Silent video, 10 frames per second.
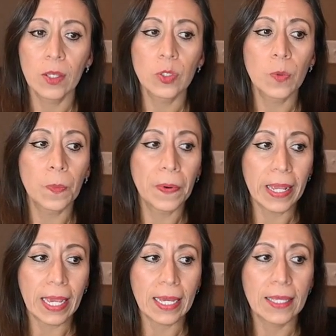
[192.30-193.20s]
to
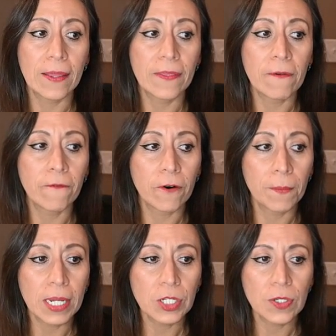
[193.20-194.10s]
bring the
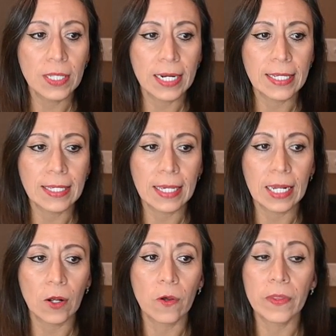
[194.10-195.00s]
information that is
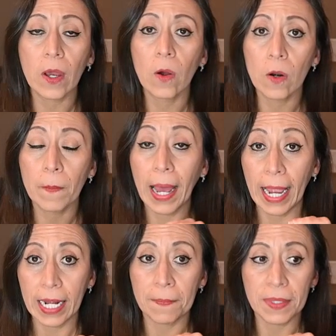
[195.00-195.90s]
here on the column
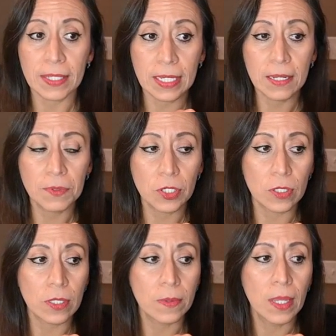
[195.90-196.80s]
item
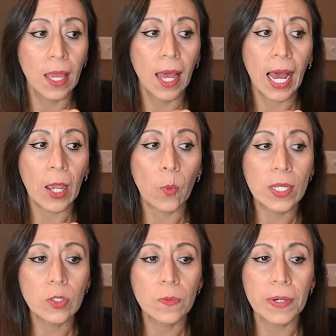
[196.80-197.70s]
description. I
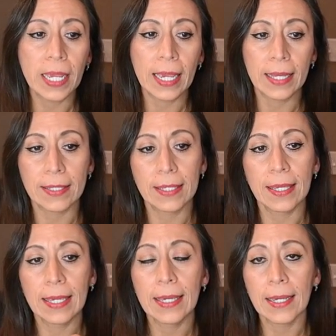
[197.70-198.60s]
want to bring it
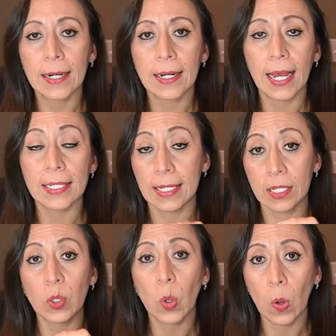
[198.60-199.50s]
here as a
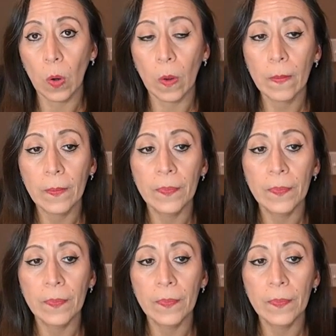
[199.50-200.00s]
new column.